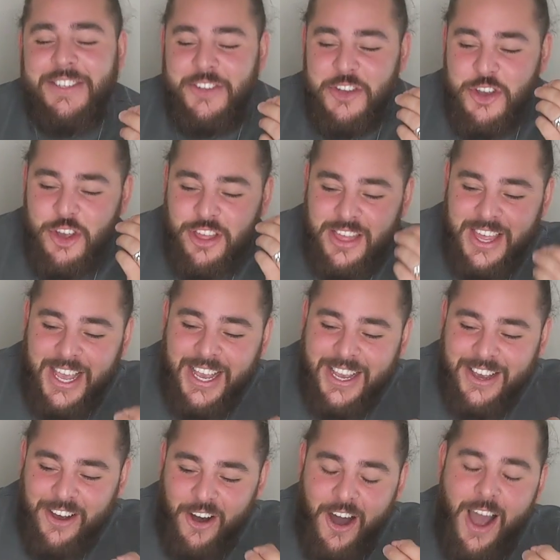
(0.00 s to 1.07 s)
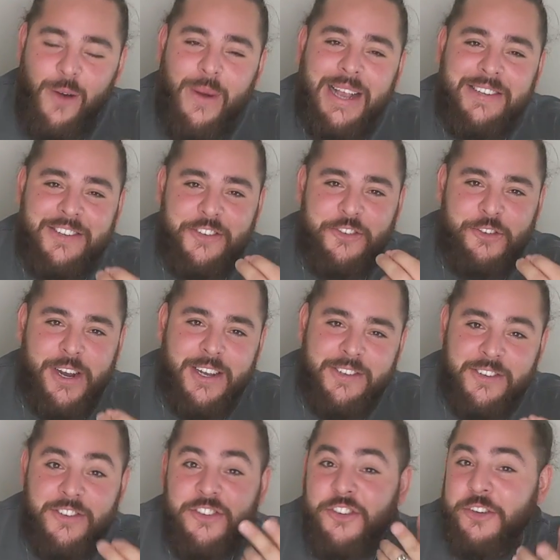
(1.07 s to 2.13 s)
do you think high-waisted
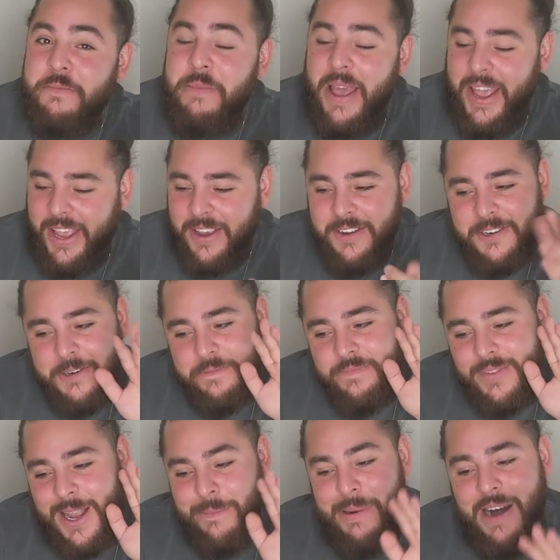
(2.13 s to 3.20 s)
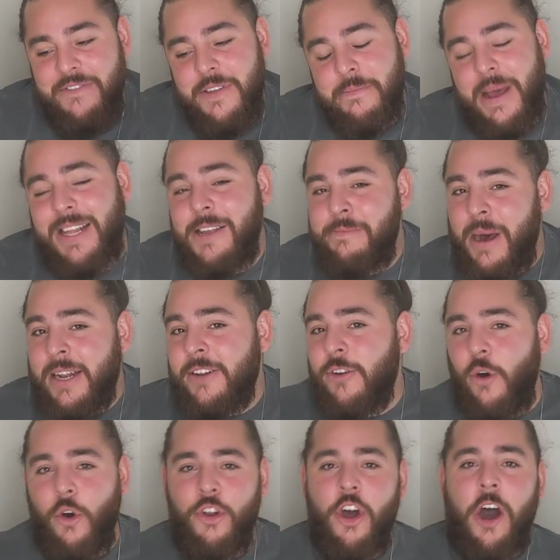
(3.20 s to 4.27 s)
trousers should be? Above the belly
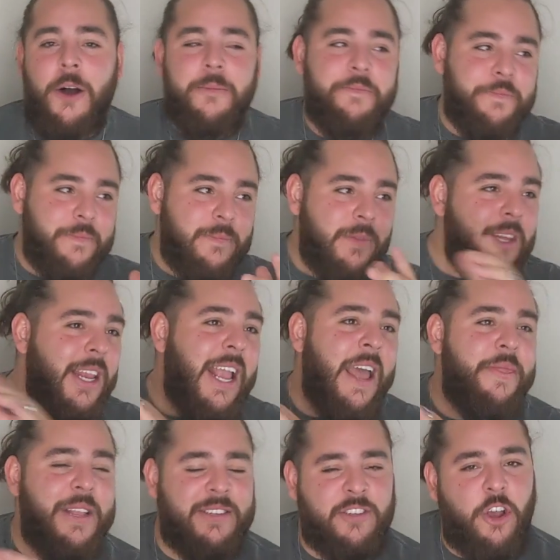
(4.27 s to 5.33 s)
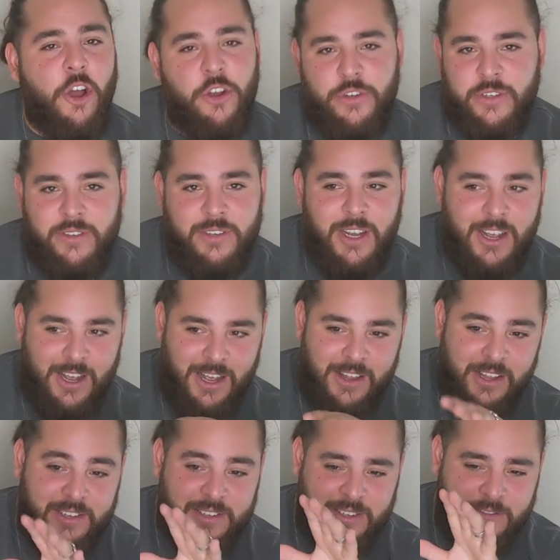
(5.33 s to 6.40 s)
button or not? And this goes,
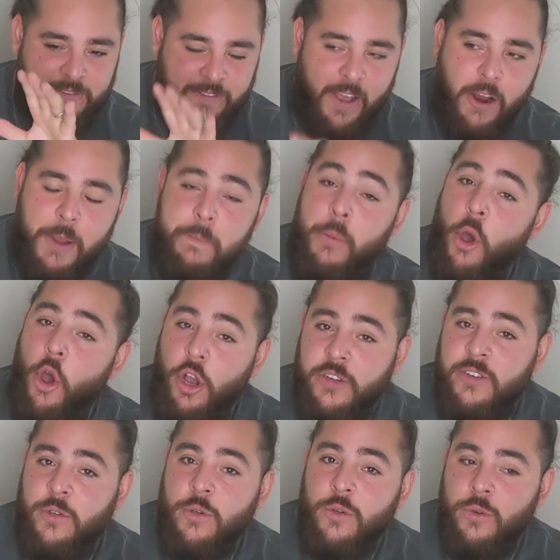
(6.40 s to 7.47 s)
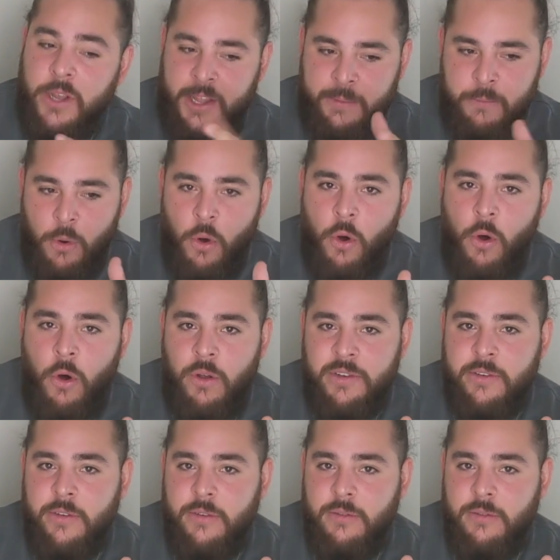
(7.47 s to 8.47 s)
this is very personal and more